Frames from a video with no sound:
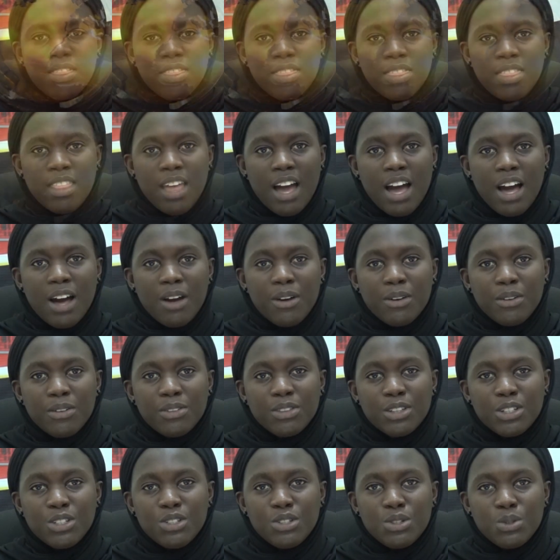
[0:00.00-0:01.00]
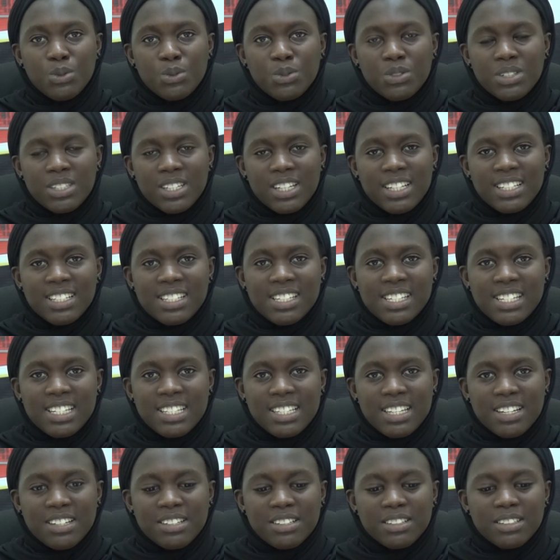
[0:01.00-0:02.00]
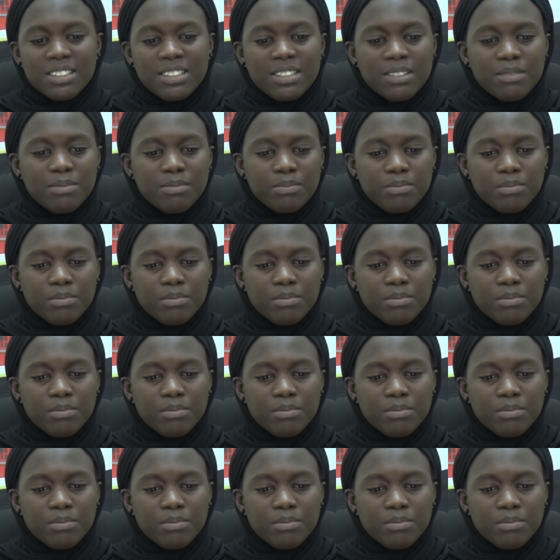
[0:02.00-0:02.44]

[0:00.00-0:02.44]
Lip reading: Now the news in details.